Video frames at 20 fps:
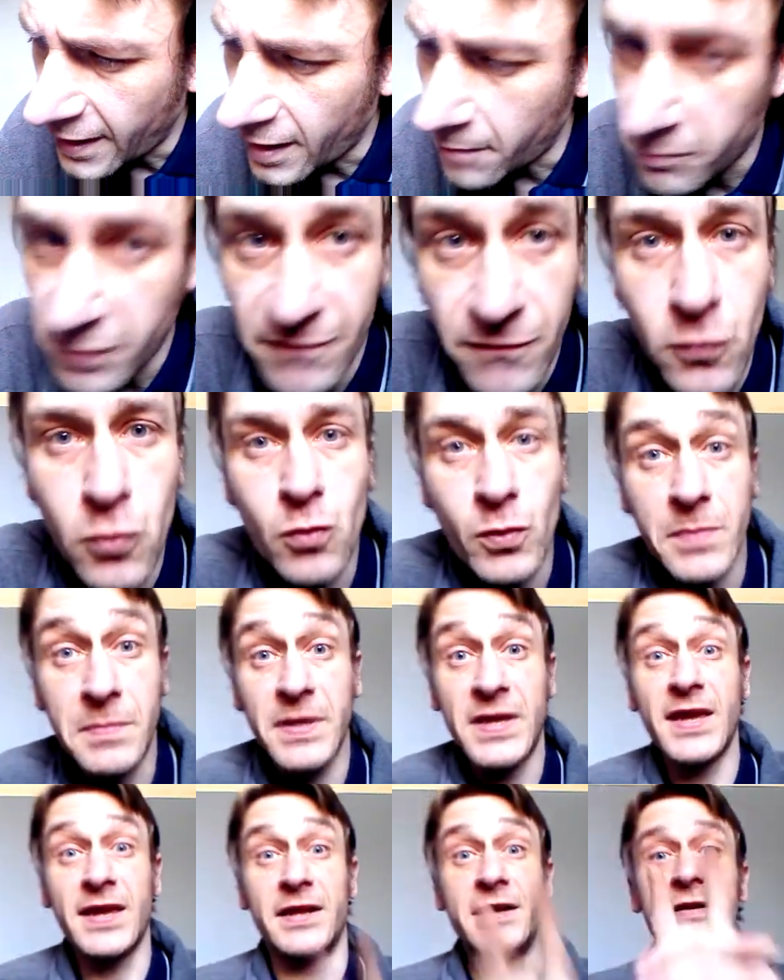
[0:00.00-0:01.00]
before we
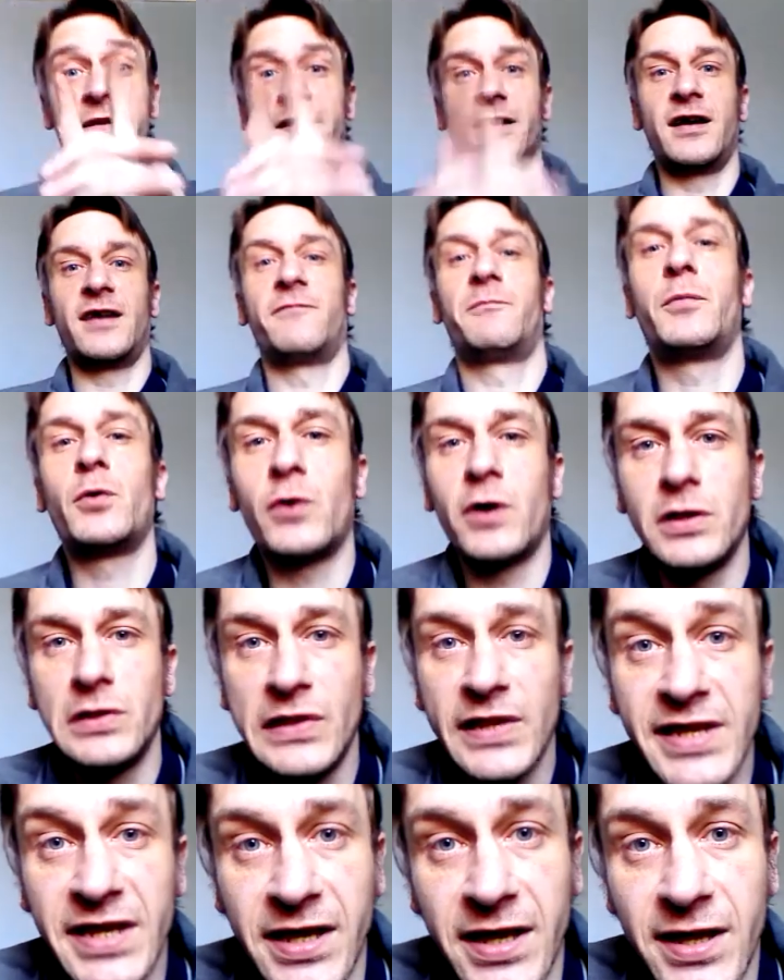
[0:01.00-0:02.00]
begin, I've put a
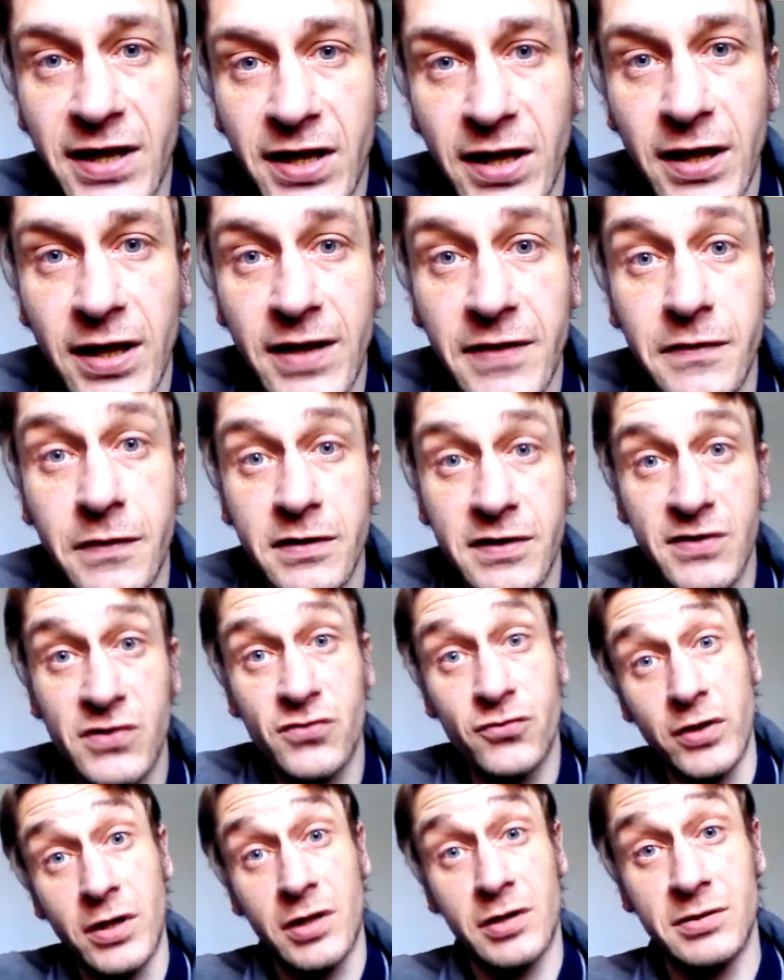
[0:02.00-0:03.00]
link in the
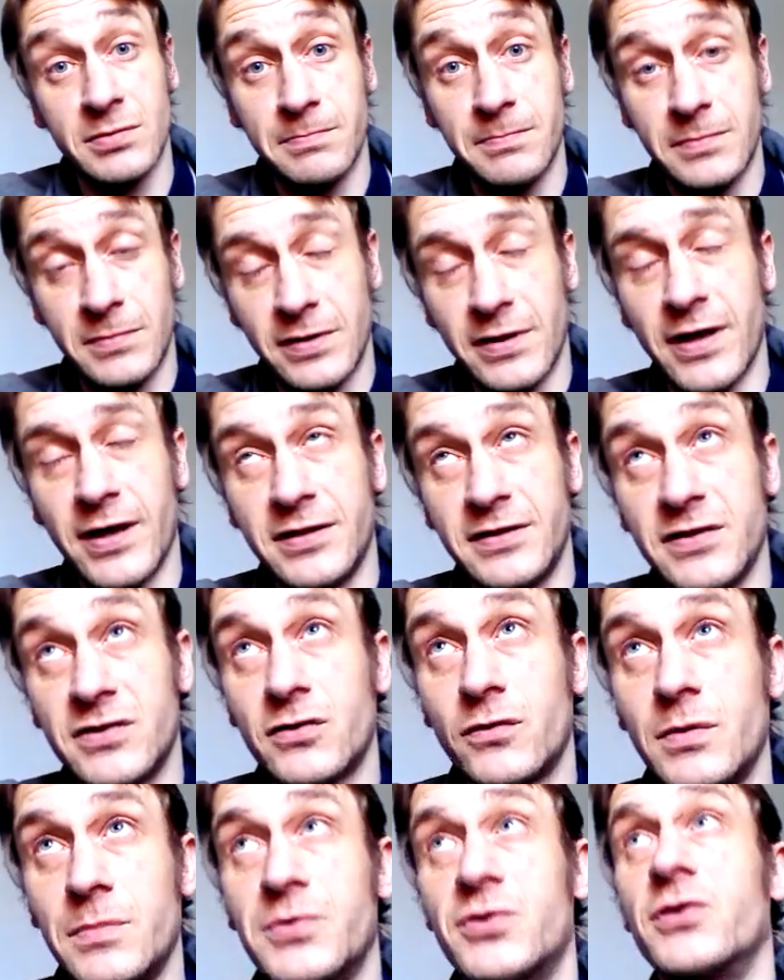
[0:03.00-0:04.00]

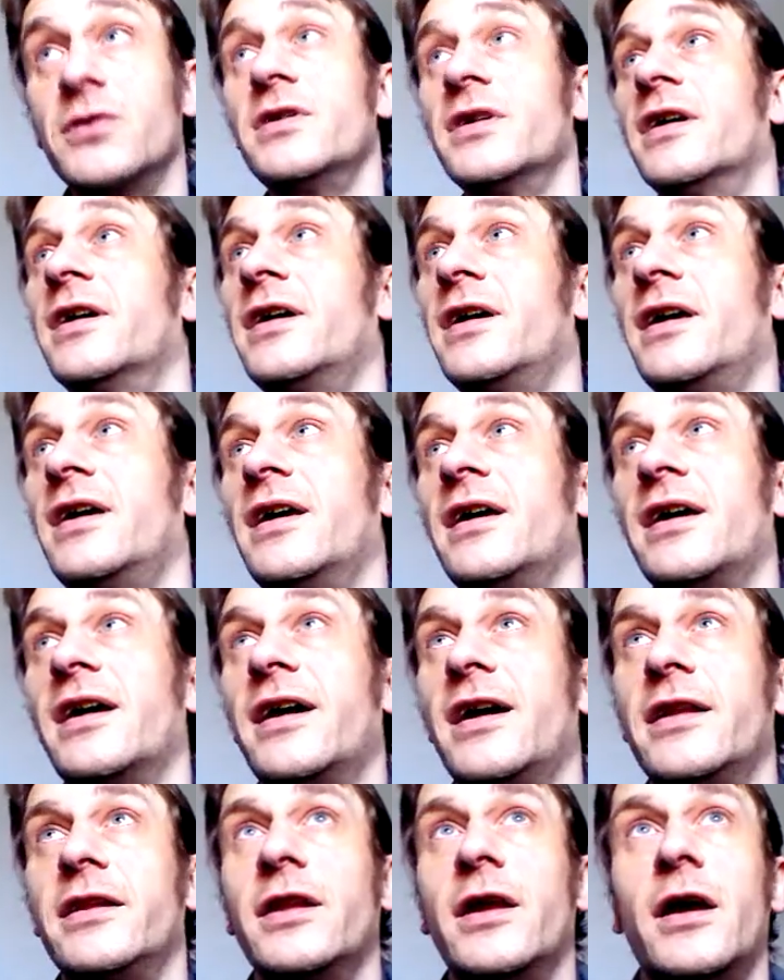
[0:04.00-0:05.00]
description,
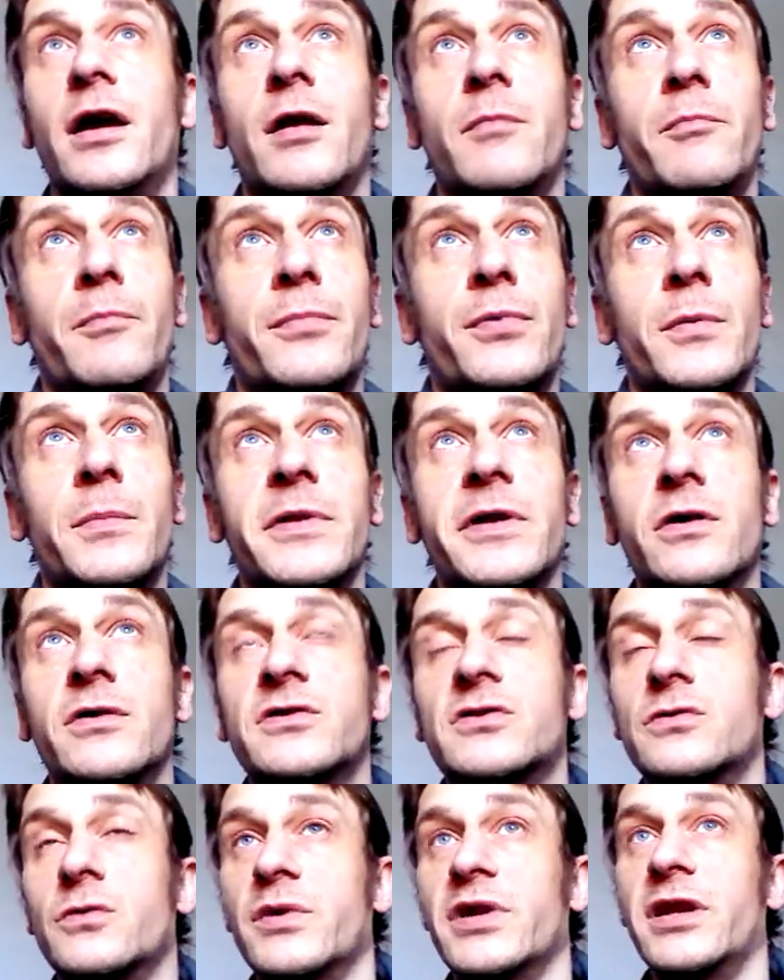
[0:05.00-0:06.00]
and probably
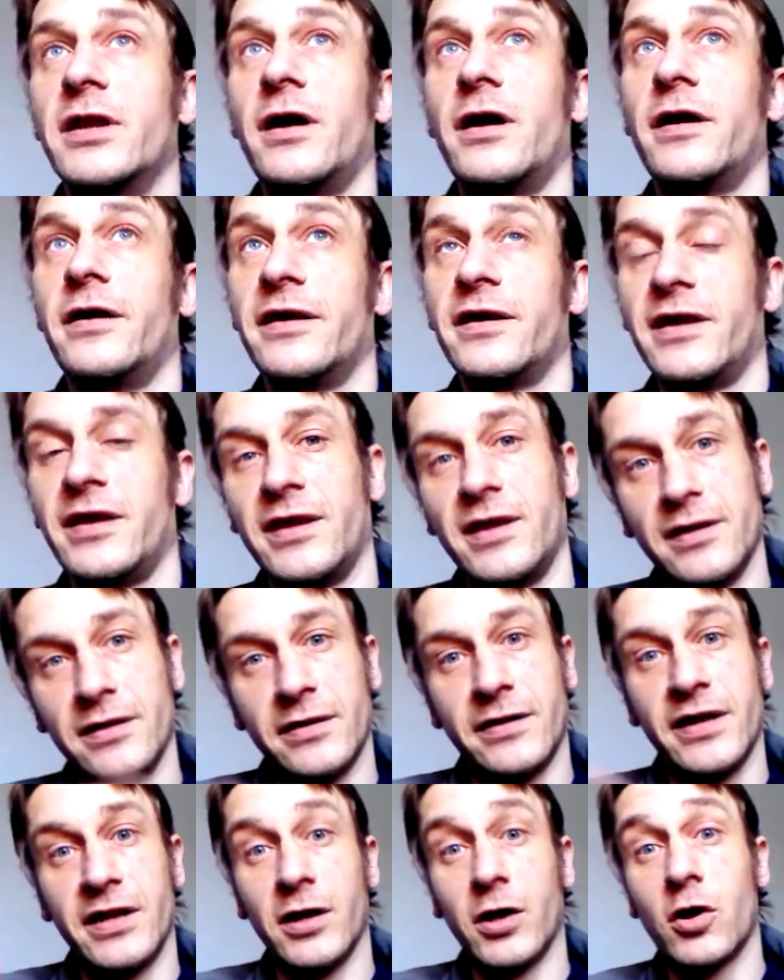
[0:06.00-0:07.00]
also in a
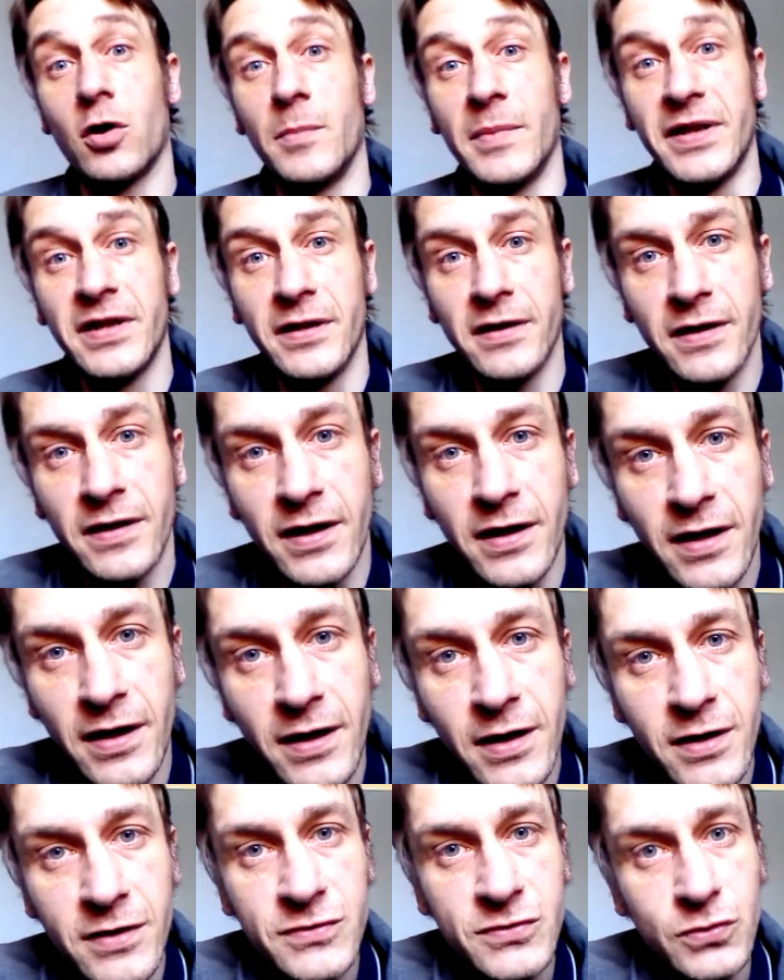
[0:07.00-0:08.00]
comment,
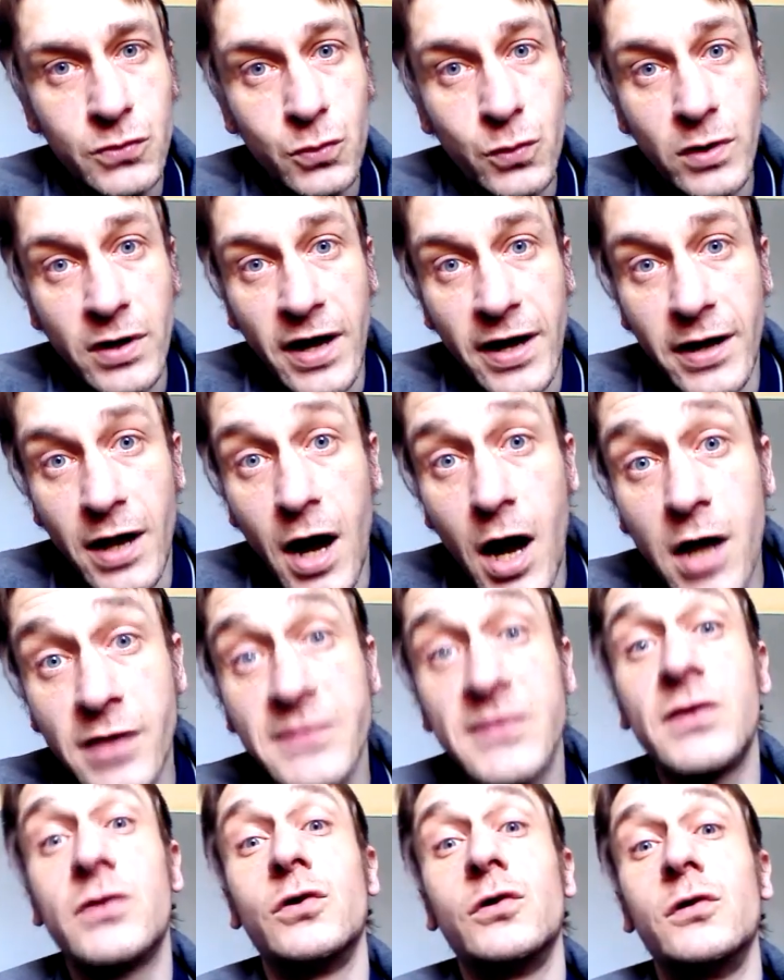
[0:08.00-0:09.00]
to an
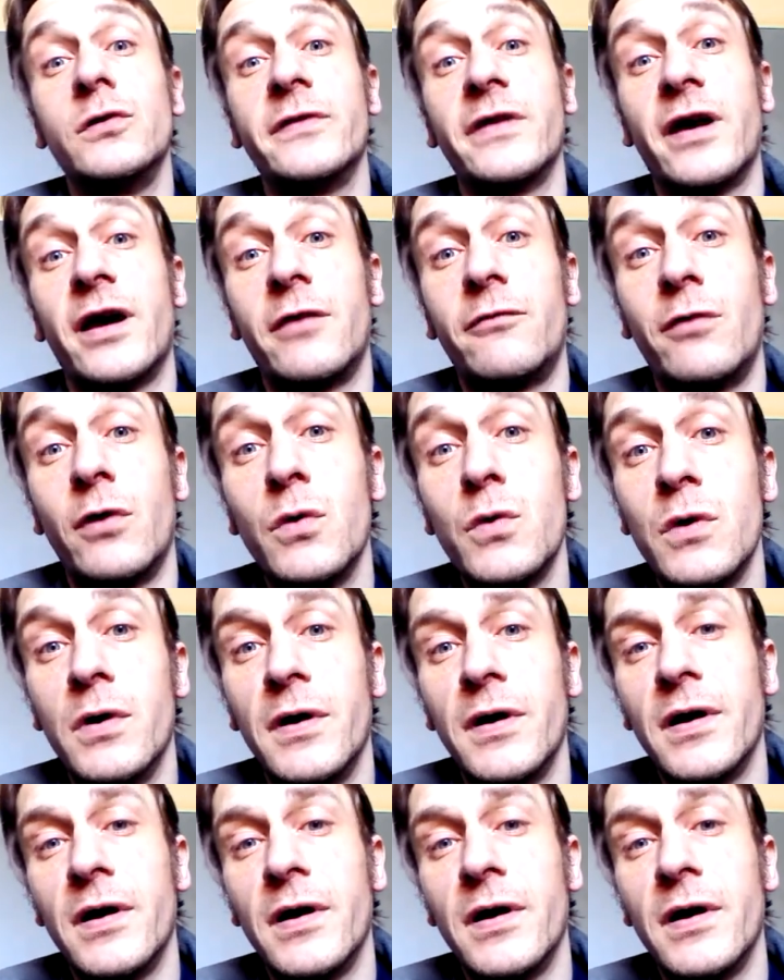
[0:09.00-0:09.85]
article that I wrote,